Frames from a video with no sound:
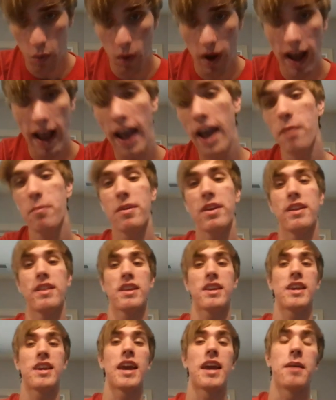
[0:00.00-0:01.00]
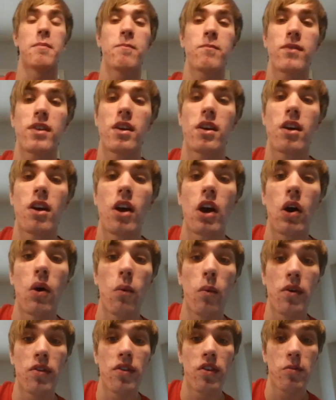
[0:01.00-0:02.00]
What happened in the game
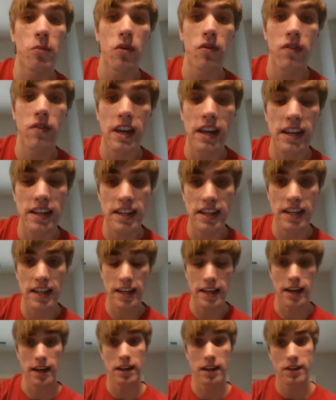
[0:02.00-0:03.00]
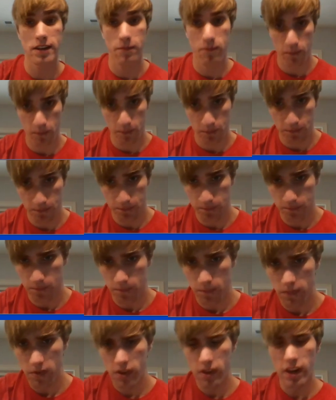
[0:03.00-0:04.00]
was this move king to e8.
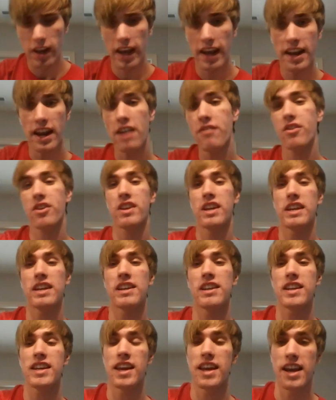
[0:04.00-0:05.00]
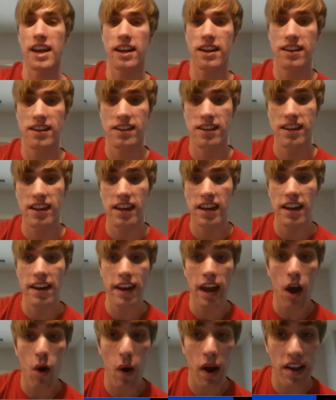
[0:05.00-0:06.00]
And after king to e8,
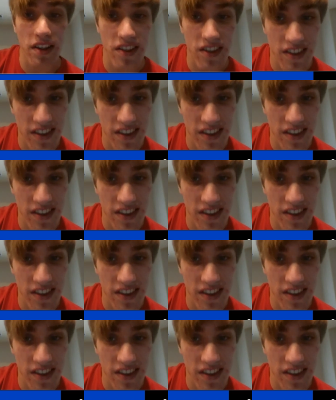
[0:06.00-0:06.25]
now I